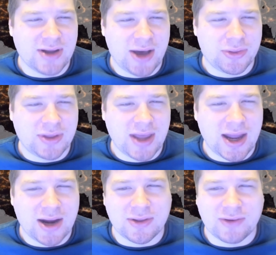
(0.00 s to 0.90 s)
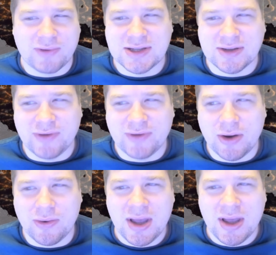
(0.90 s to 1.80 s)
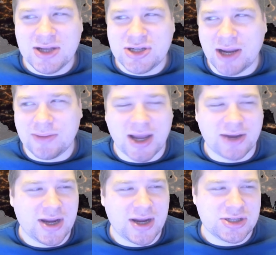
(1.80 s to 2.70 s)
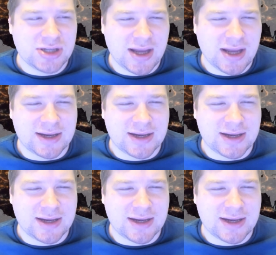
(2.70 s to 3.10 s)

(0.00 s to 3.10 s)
health care, the right to vote, chain migration,